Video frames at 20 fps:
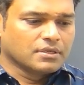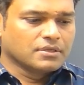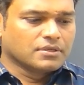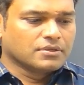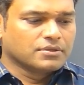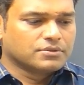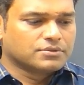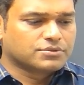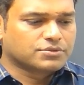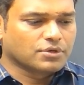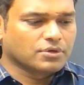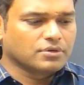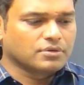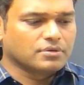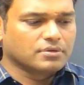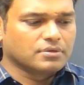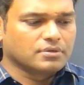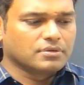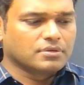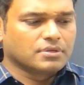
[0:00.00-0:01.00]
So,
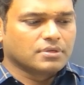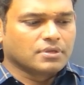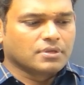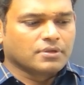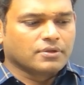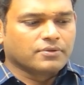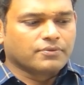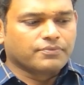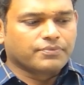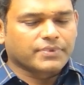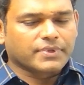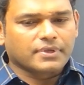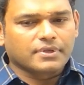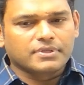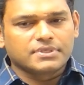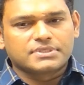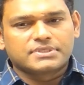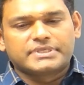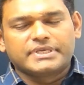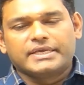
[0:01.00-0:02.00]

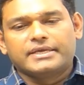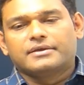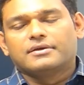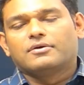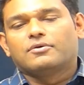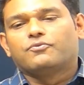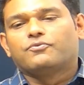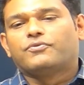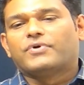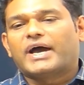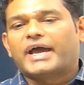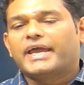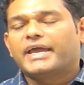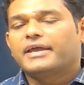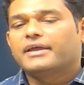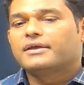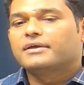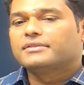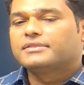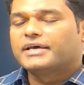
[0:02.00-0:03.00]
see, why
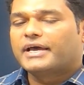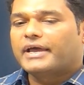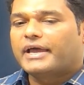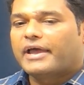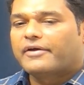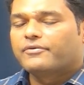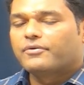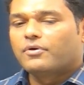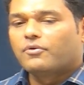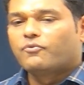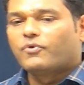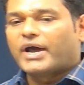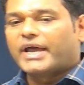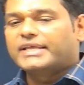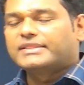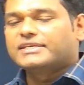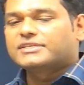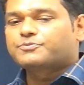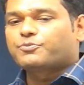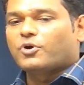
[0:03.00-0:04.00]

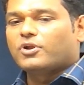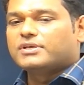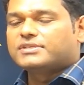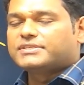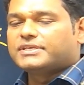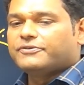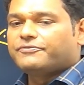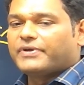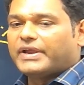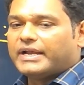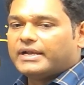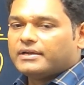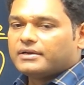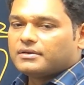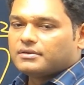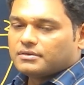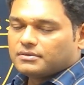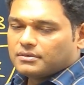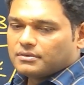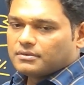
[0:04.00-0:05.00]
this policy failed?
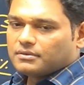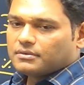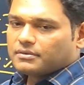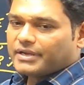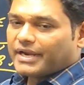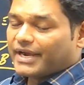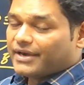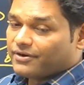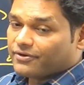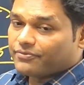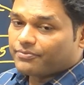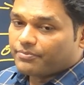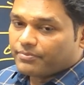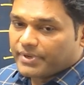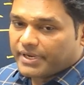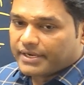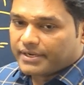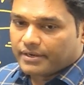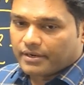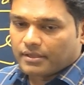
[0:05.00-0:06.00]
Kind of,
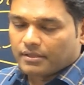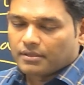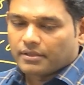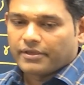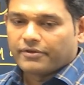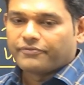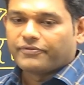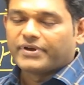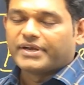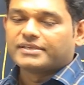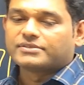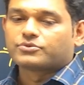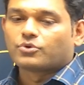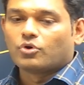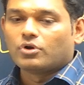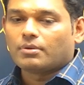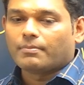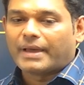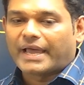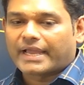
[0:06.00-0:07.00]
if it is
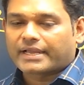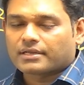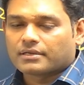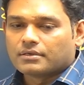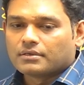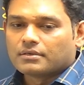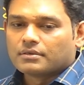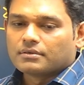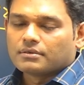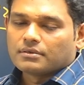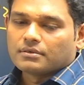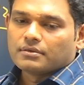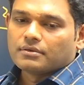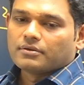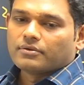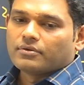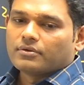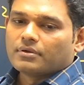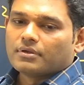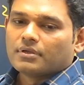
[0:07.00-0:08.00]
rolled back,
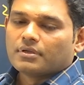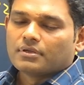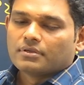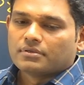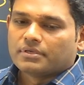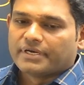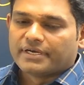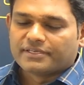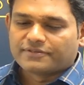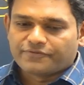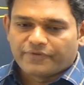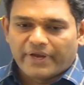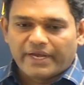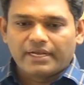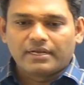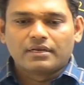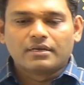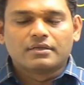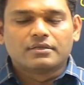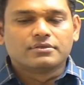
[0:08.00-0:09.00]
it is failed.
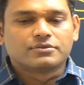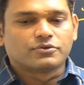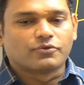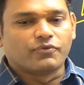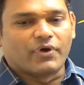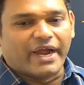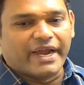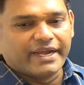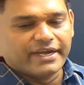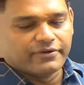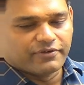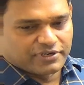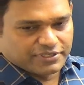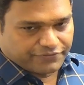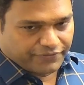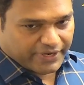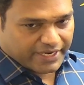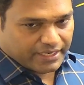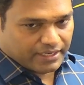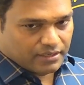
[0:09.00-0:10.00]
So why it was
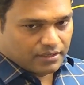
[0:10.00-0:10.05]
failed?